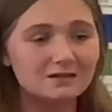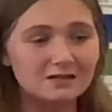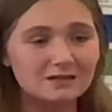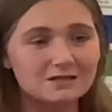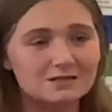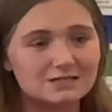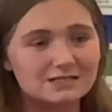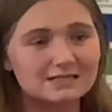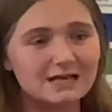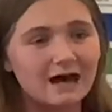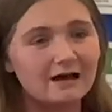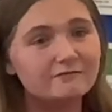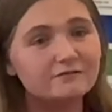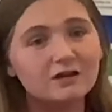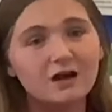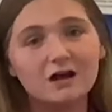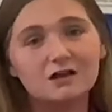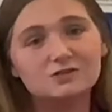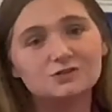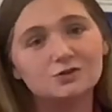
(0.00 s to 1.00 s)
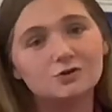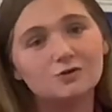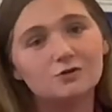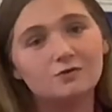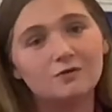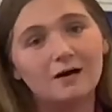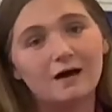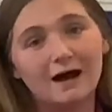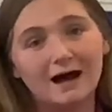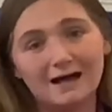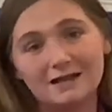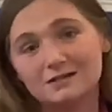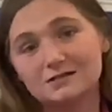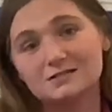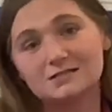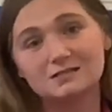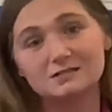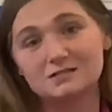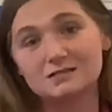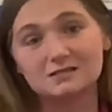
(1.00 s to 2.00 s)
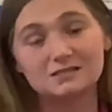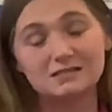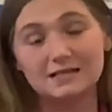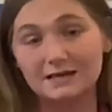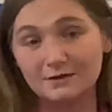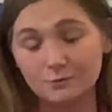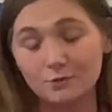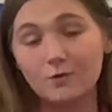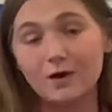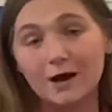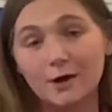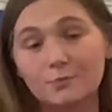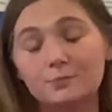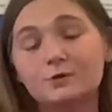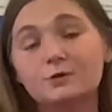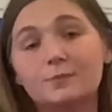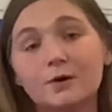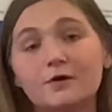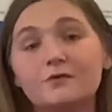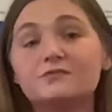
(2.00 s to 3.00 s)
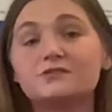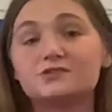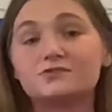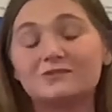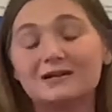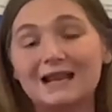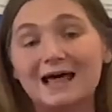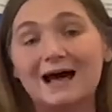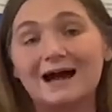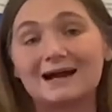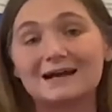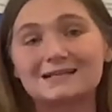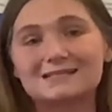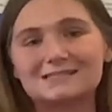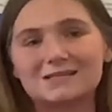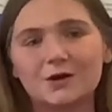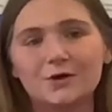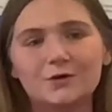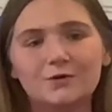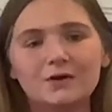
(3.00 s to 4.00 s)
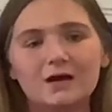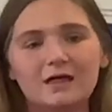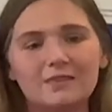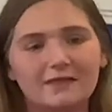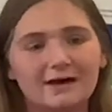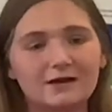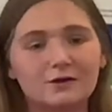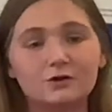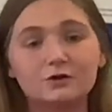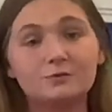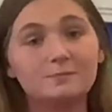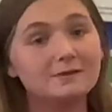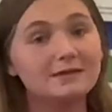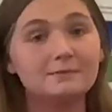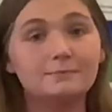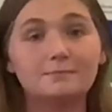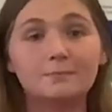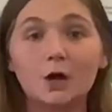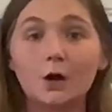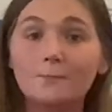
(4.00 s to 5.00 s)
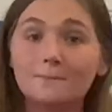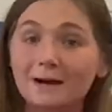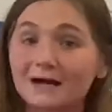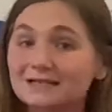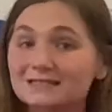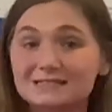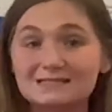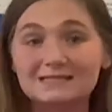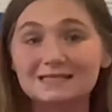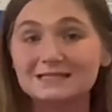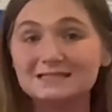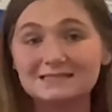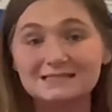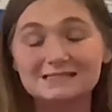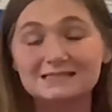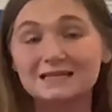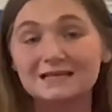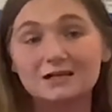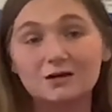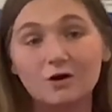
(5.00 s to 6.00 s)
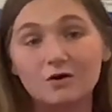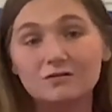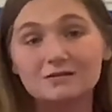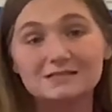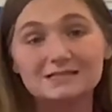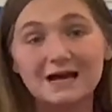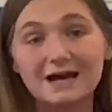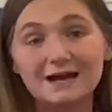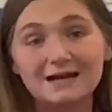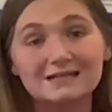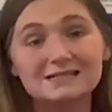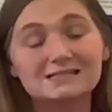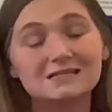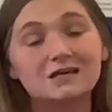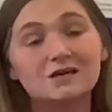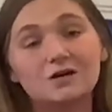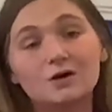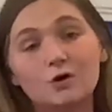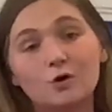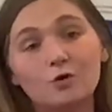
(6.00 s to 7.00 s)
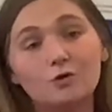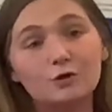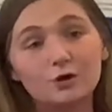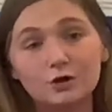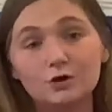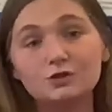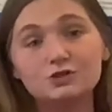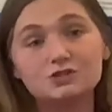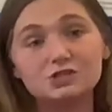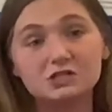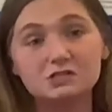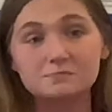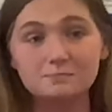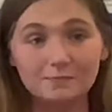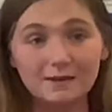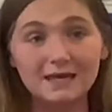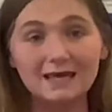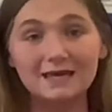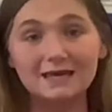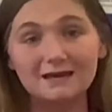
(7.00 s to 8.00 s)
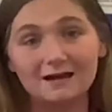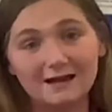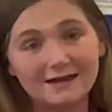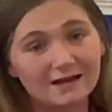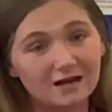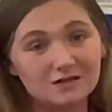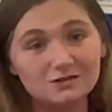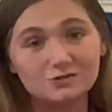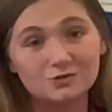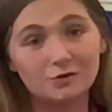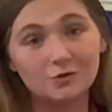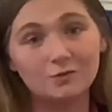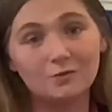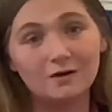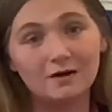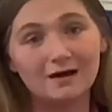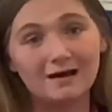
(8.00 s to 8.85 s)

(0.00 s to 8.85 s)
Just have a cuddle, and it will help you both to relax. So that could be going back to skin-to-skin contact, or it could just be a cuddle.